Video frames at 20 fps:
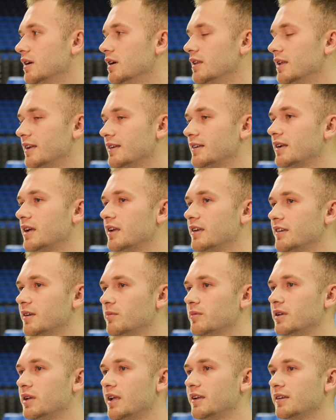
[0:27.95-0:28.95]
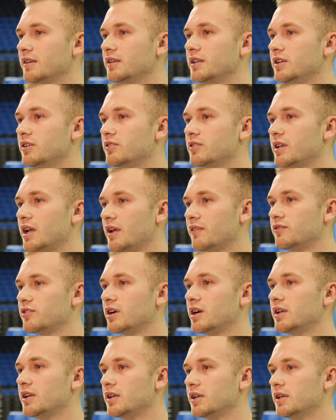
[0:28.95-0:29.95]
And that's kind of something as a leader that I've
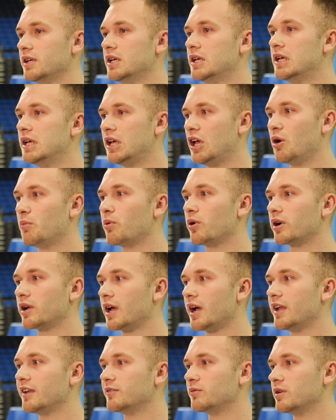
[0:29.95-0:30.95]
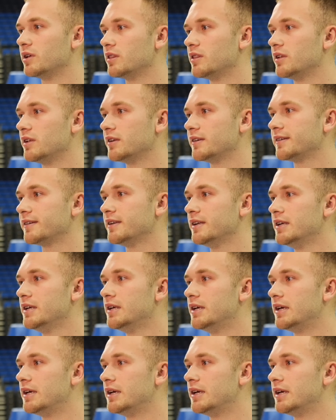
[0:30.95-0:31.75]
tried to help our guys with is